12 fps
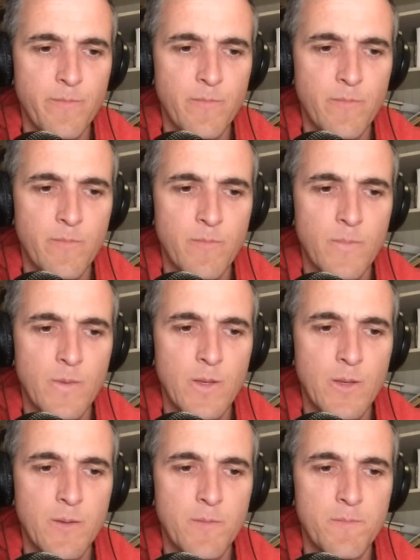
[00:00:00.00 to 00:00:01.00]

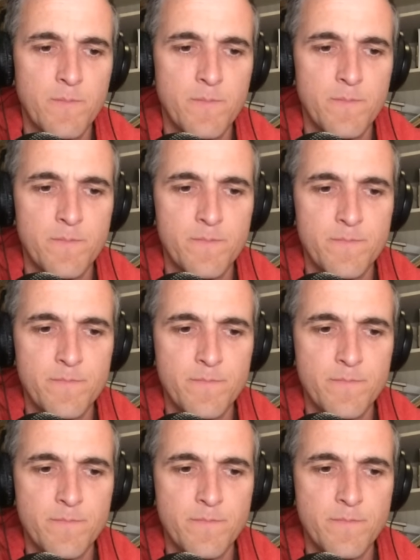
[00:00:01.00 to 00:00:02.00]

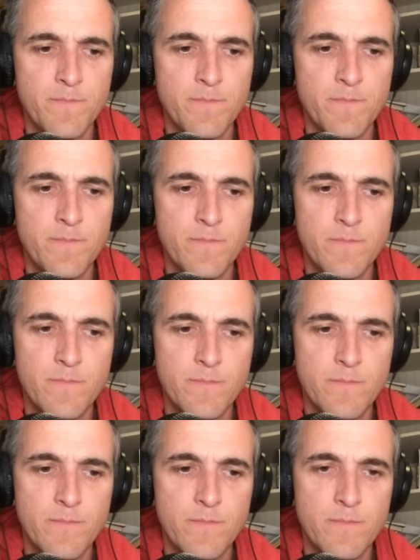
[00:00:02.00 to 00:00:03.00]

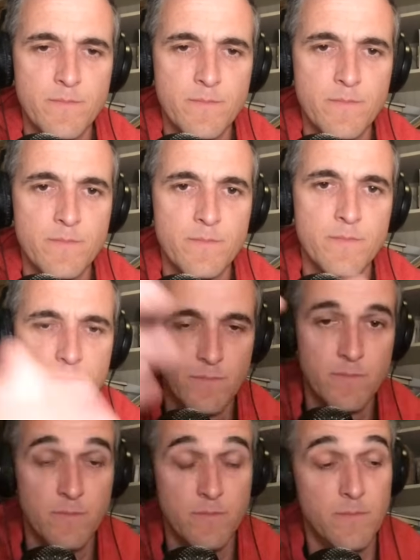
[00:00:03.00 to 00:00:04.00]

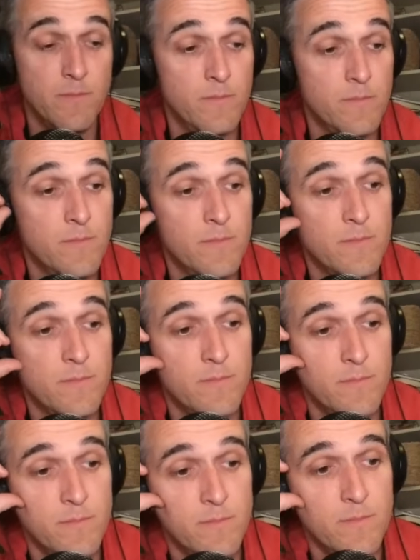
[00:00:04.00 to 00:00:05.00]

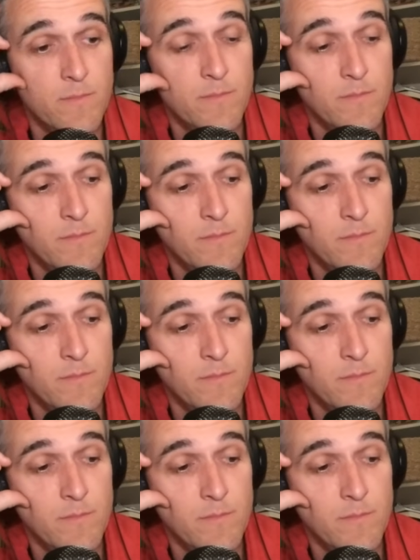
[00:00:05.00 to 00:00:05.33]
(not speaking)